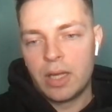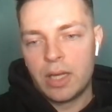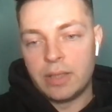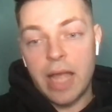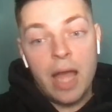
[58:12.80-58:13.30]

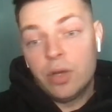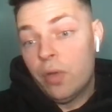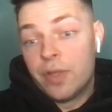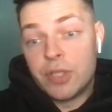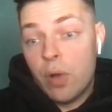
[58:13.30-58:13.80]
Yeah, no,
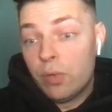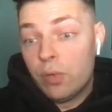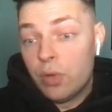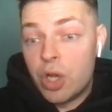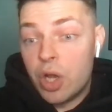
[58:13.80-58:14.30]
the zone
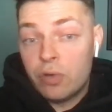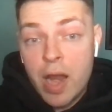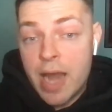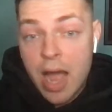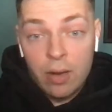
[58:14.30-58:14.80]
looks good right
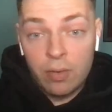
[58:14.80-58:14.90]
now.